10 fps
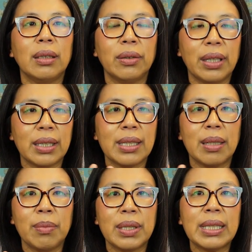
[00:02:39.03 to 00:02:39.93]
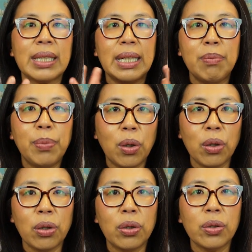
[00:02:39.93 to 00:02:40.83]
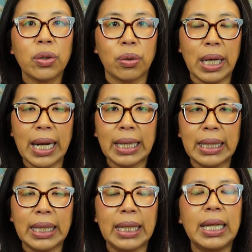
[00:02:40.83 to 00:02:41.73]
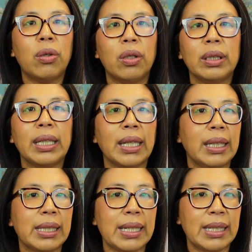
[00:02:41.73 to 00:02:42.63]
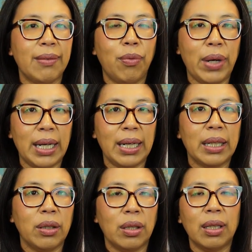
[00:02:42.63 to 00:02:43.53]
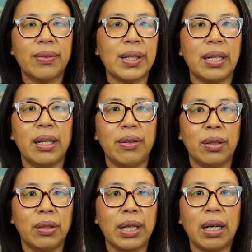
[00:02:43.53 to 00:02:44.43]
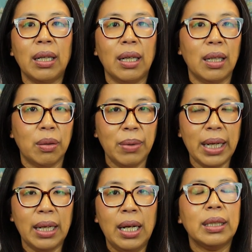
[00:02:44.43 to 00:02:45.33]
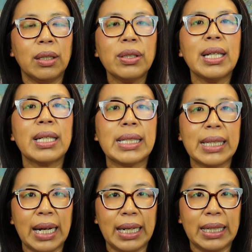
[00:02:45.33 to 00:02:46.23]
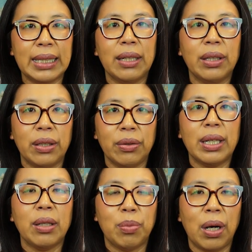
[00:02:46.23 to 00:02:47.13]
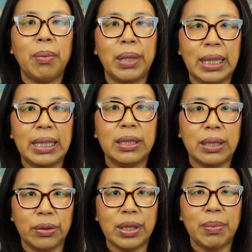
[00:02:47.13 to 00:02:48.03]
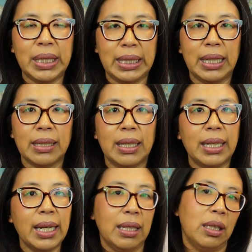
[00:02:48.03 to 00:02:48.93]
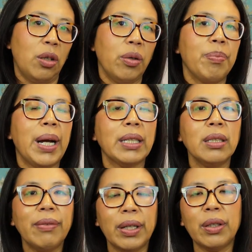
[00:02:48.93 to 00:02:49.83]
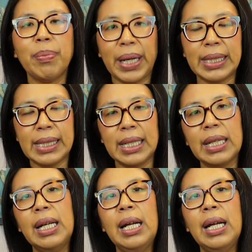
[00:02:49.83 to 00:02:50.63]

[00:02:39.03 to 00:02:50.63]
there's some skin boils or acne or like excessive weight, like all of a sudden you gain a lot of weight. Those are the signs that telling you that you probably need to do some detox. Again, going back to the very basic: